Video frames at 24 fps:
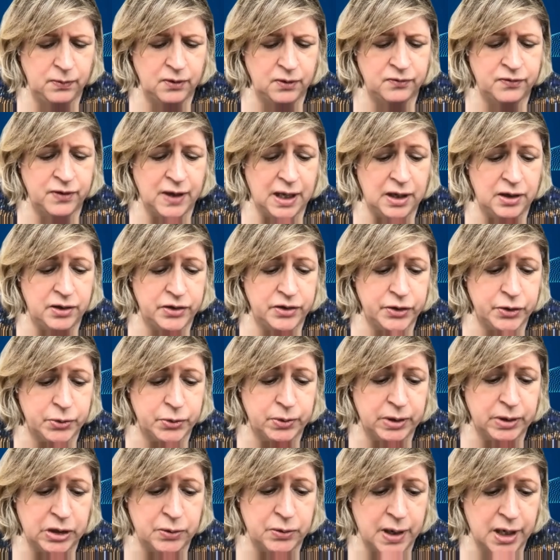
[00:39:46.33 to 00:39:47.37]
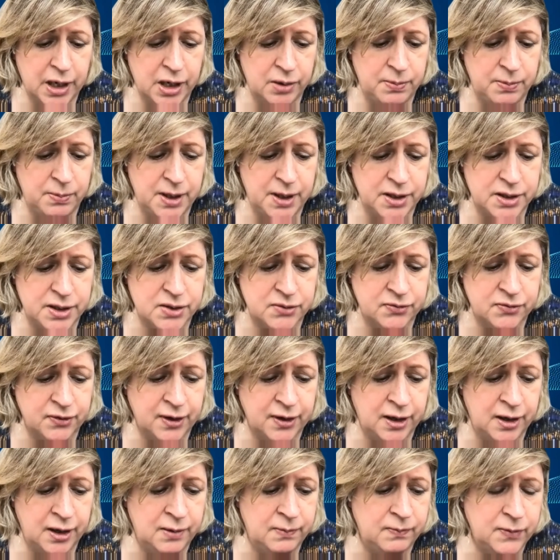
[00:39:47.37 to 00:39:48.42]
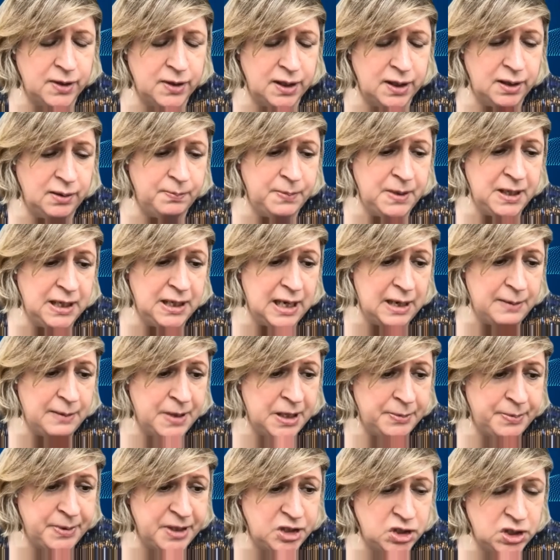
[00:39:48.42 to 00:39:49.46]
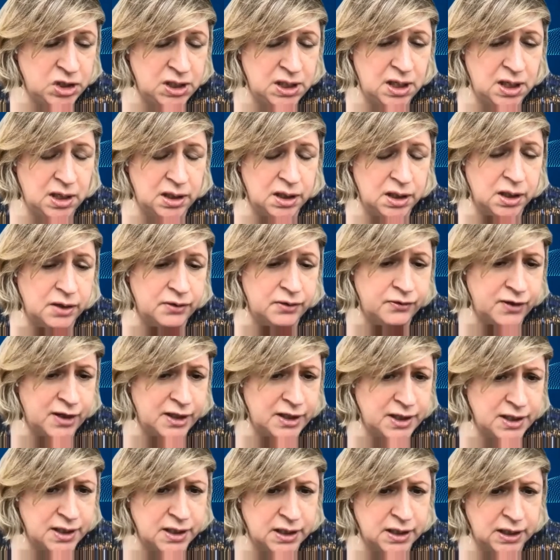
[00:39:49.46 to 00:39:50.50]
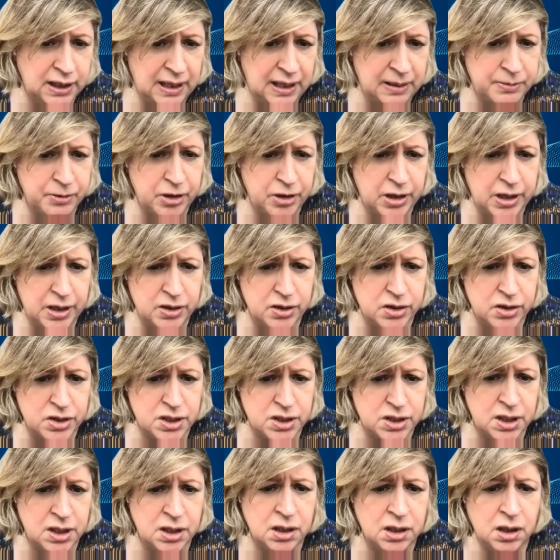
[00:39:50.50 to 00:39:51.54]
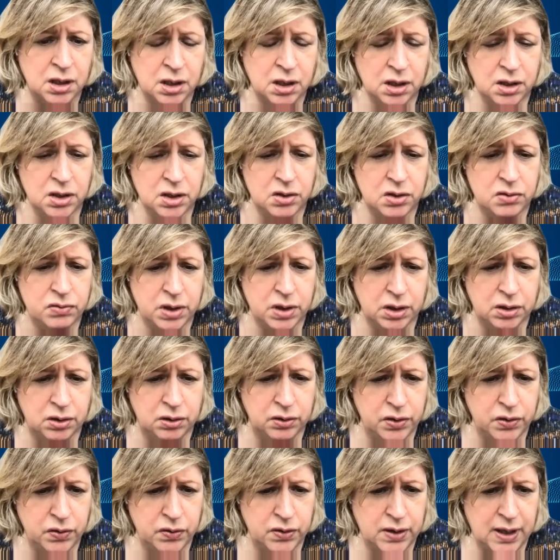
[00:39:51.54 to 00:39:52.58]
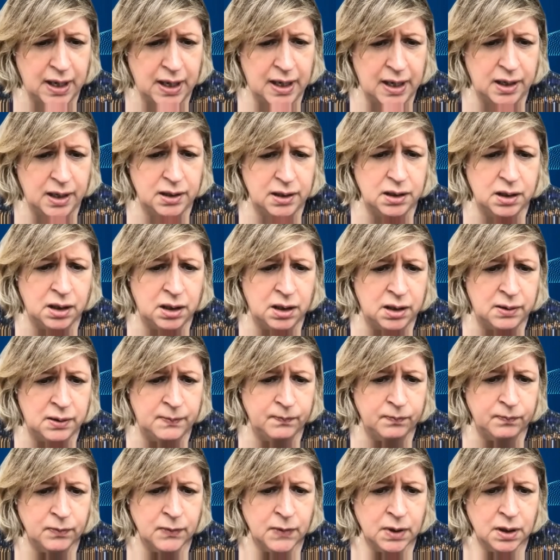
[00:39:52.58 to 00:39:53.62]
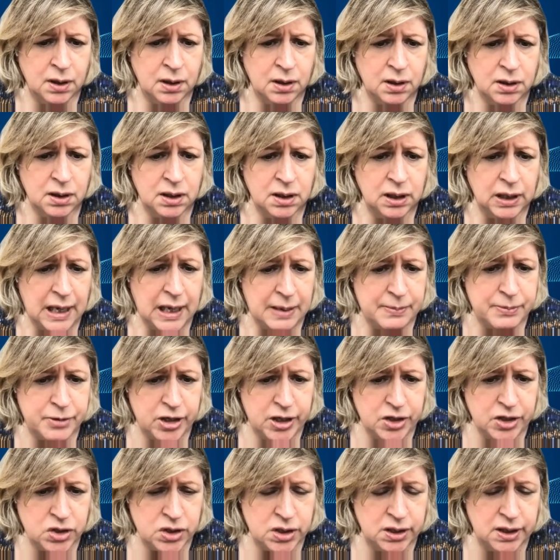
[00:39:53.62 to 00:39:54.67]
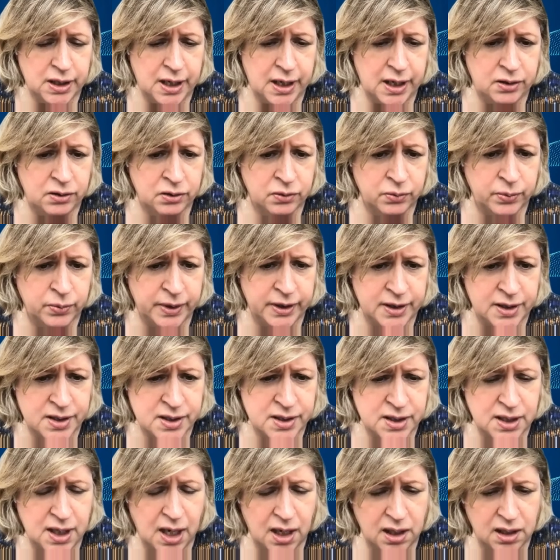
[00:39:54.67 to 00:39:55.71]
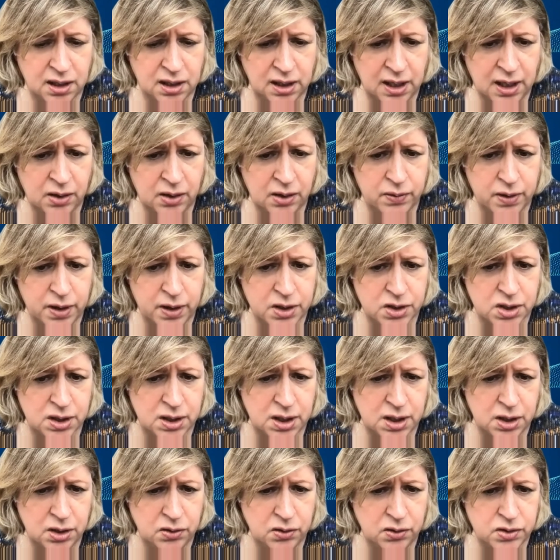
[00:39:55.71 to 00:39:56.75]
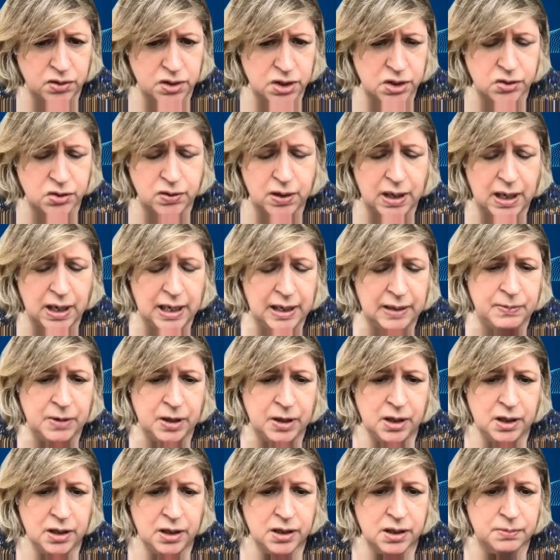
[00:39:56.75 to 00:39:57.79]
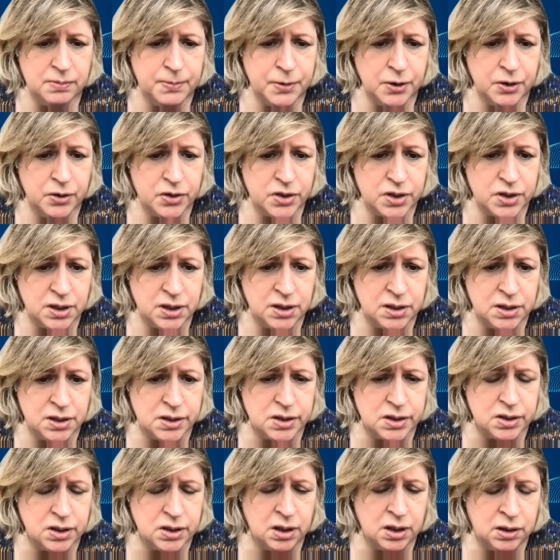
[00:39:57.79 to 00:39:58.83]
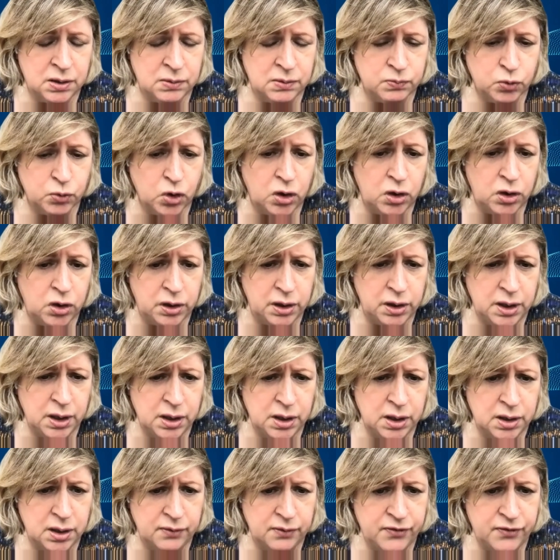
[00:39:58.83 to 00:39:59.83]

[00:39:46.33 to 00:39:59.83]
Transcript: follow the requirements from the PAPPG on unfunded collaborators, and you include that collaboration letter with the stock language, and then you describe the person's role in the